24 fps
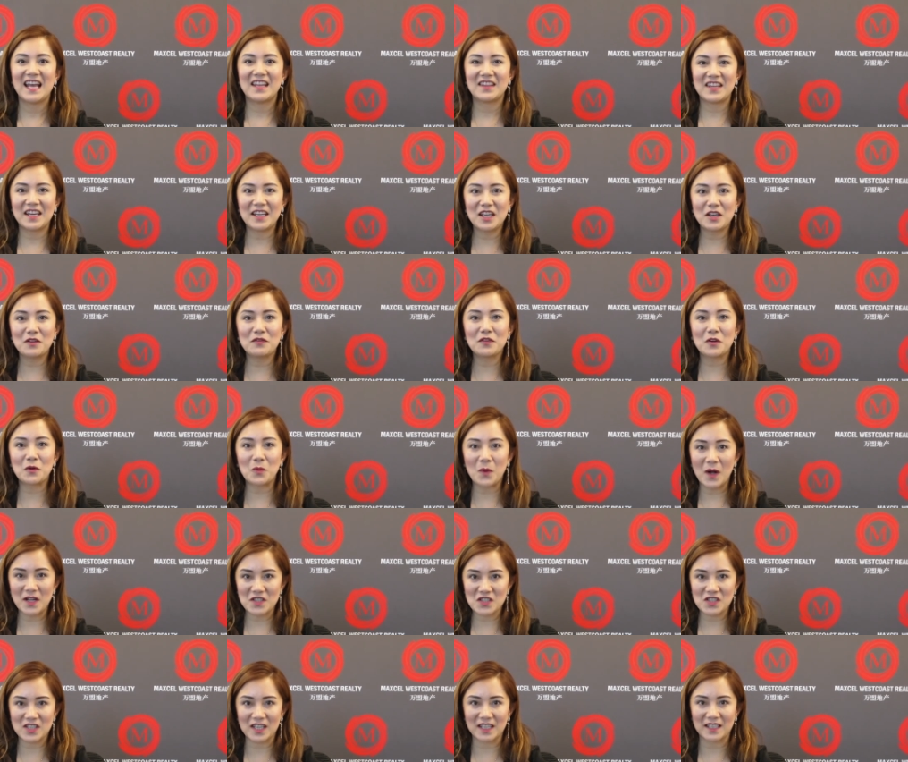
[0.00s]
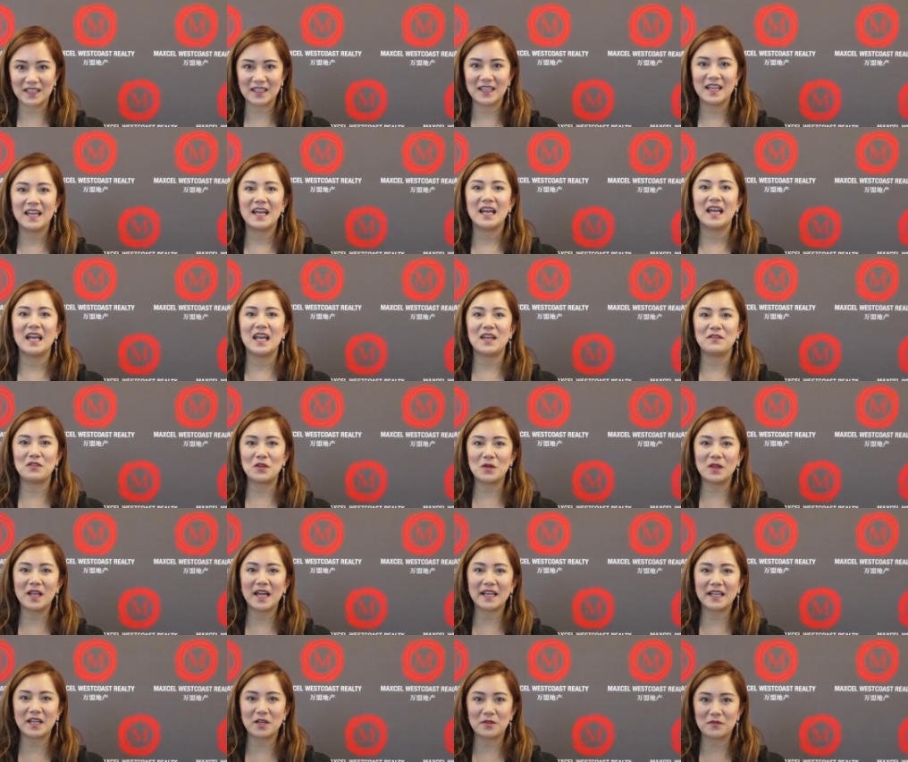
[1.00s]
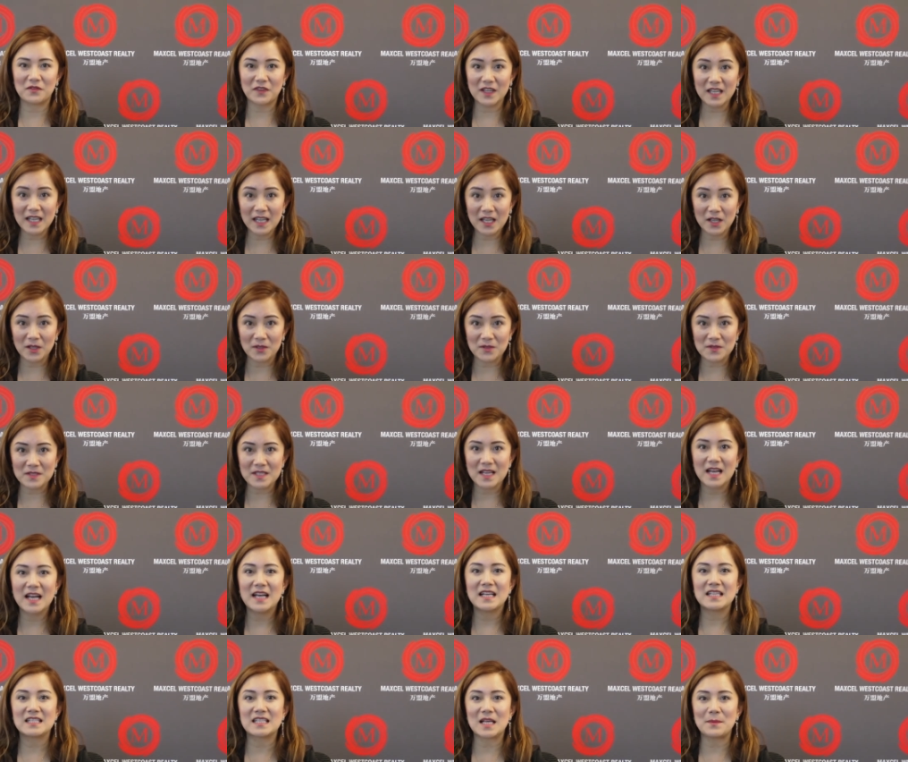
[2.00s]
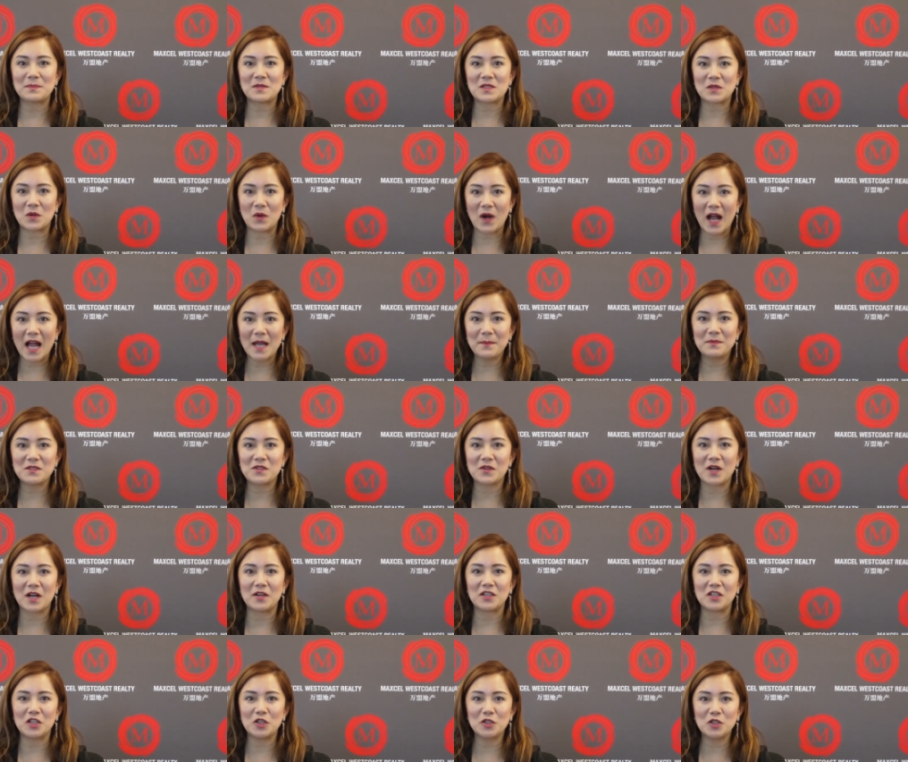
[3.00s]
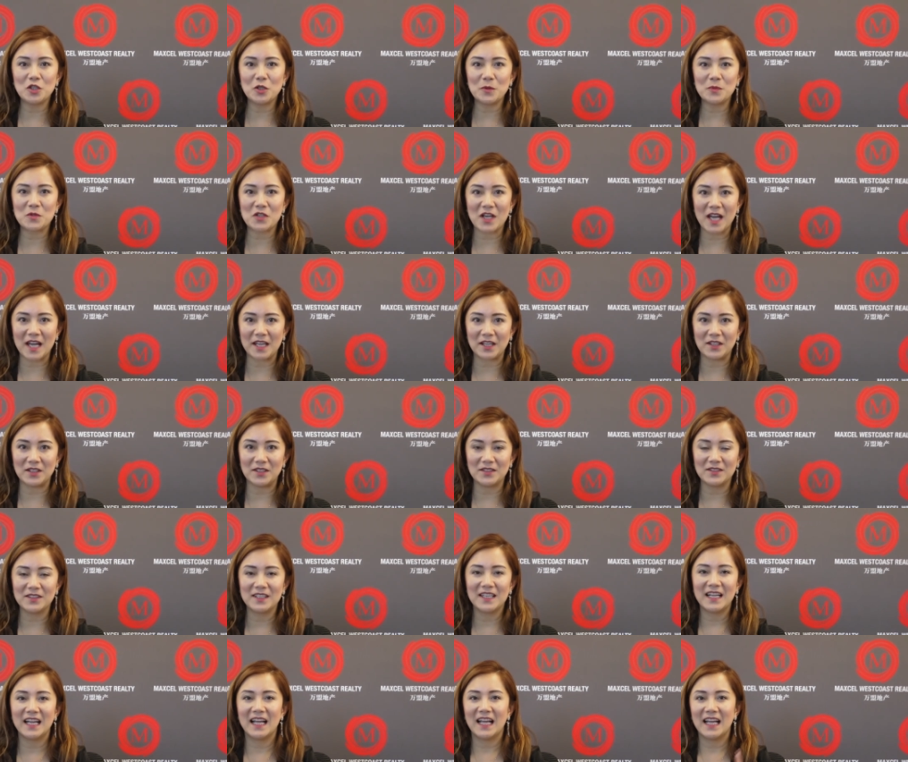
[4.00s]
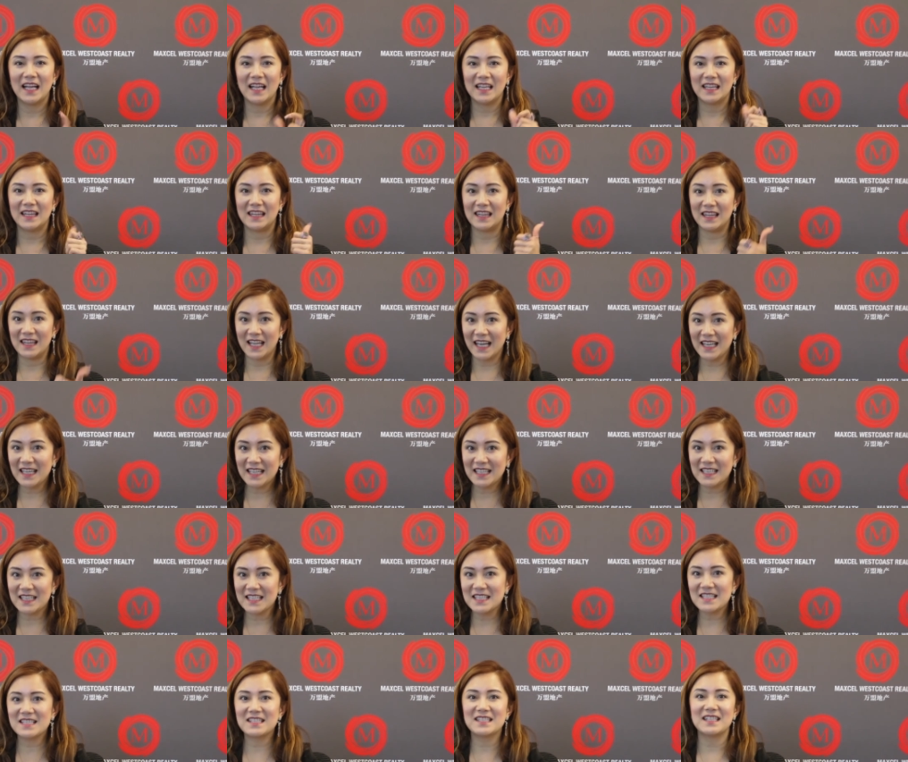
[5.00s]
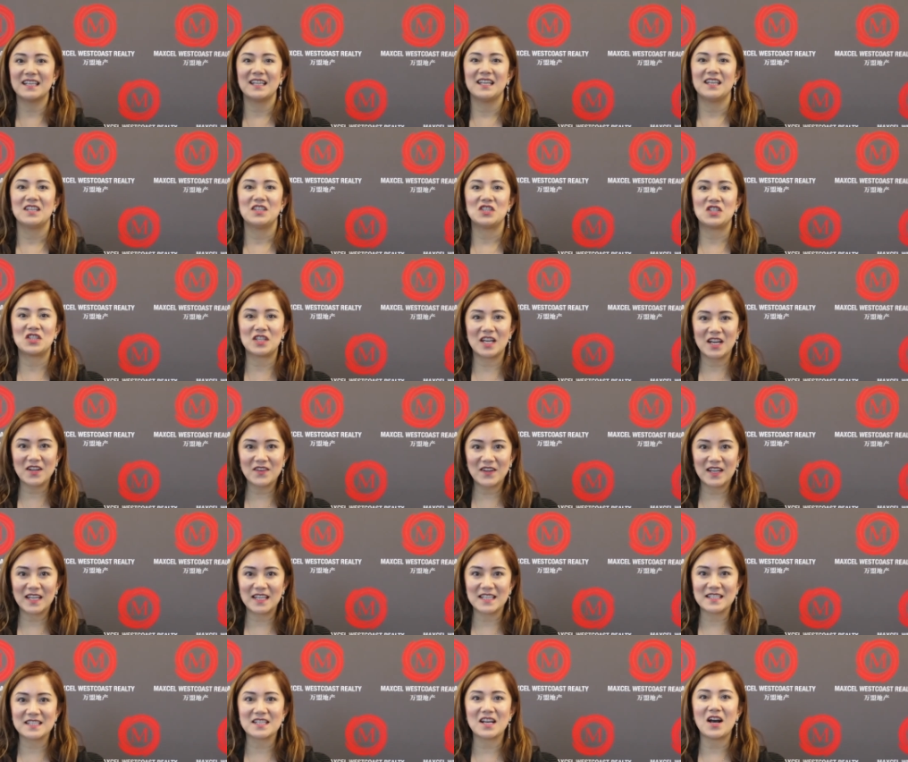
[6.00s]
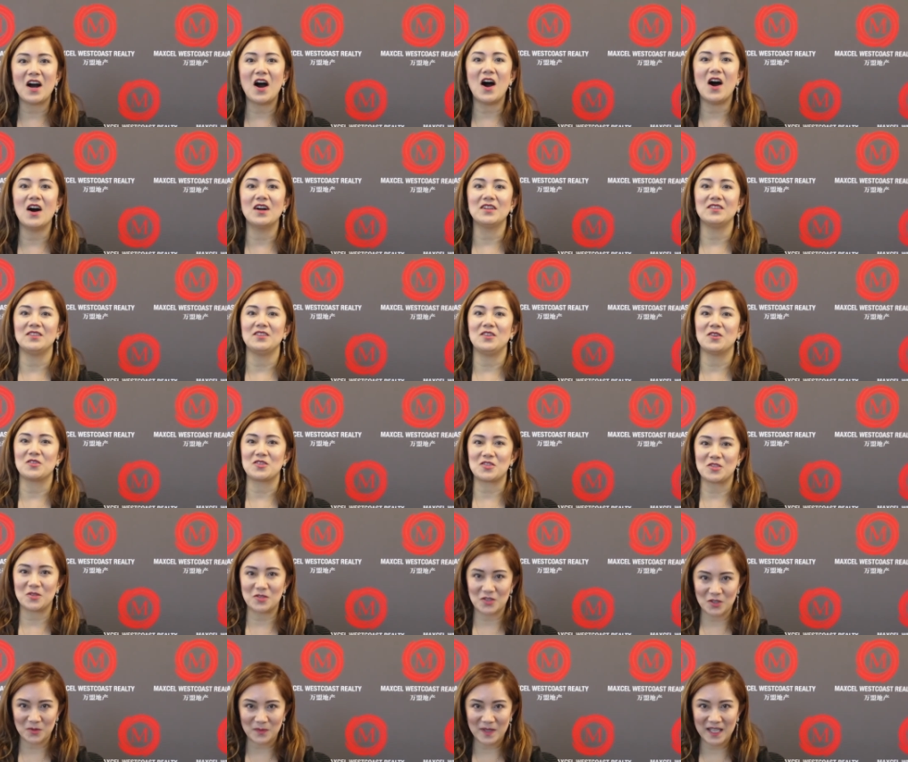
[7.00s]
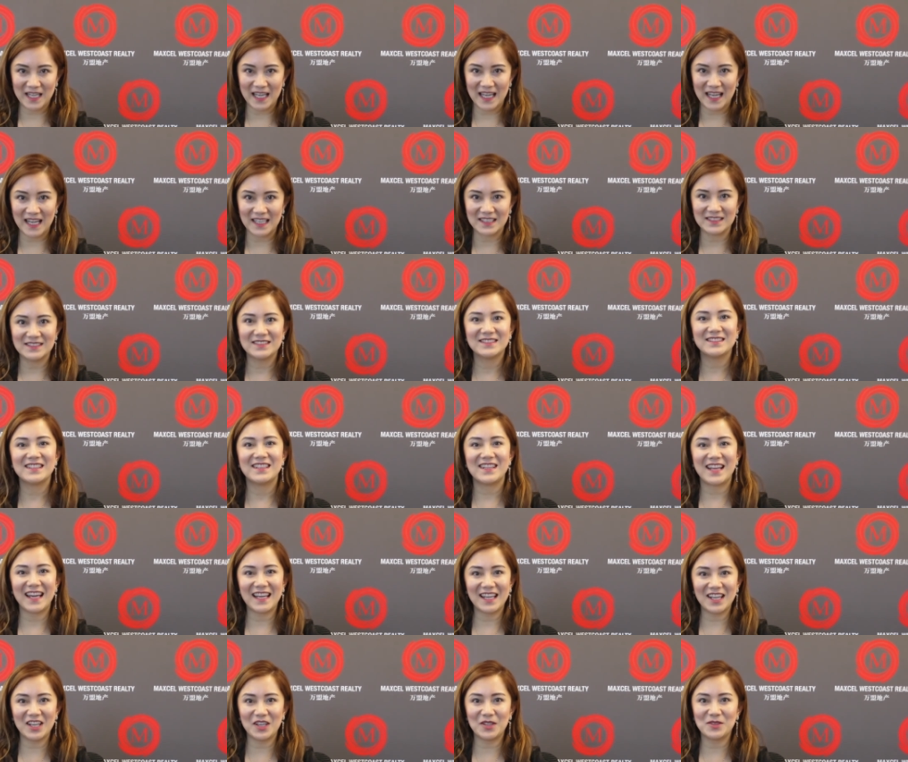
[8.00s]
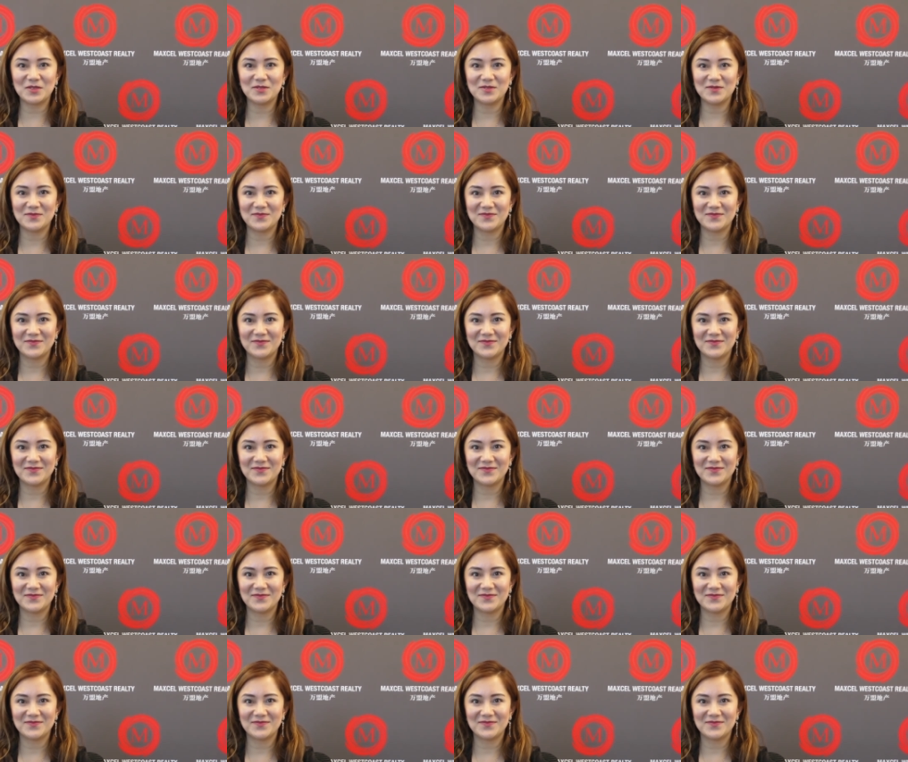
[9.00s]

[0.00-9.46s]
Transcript: Thank you for watching. If you like our videos, subscribe to our YouTube channel, like us, share us on your social media. Thank you.